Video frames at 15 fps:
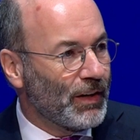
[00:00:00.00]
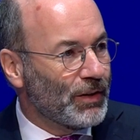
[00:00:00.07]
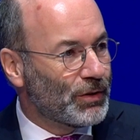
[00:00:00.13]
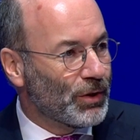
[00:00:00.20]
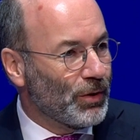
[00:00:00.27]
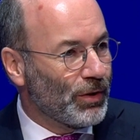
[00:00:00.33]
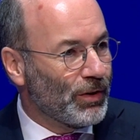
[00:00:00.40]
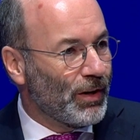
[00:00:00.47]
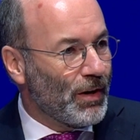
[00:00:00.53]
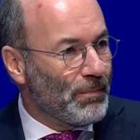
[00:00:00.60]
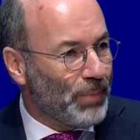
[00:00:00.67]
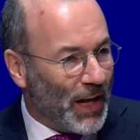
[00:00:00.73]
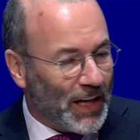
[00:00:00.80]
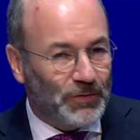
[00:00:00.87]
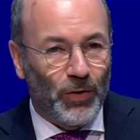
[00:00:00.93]
to
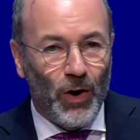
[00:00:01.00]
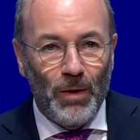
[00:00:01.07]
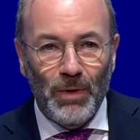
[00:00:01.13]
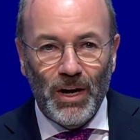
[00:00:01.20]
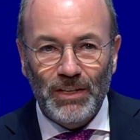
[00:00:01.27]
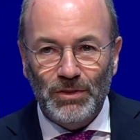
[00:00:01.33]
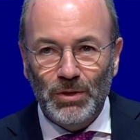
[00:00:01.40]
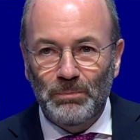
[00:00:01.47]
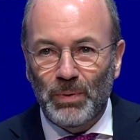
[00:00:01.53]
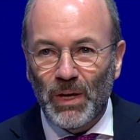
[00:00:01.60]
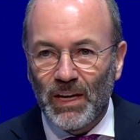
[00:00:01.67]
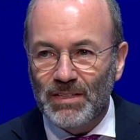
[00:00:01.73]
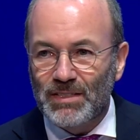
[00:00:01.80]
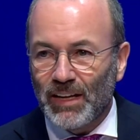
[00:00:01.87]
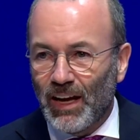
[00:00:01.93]
Platforma, to
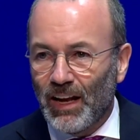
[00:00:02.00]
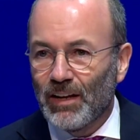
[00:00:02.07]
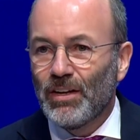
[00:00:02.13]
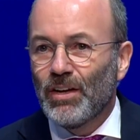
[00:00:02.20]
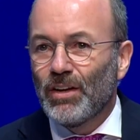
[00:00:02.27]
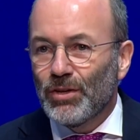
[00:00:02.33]
PSL.